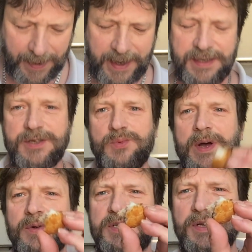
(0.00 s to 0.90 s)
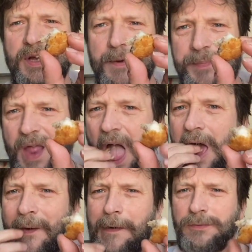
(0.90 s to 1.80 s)
of bite as well to
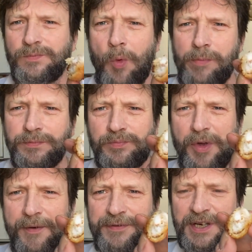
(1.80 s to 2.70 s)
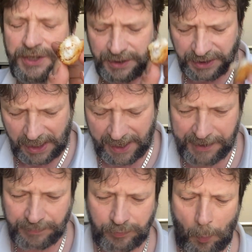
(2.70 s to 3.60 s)
the fish inside.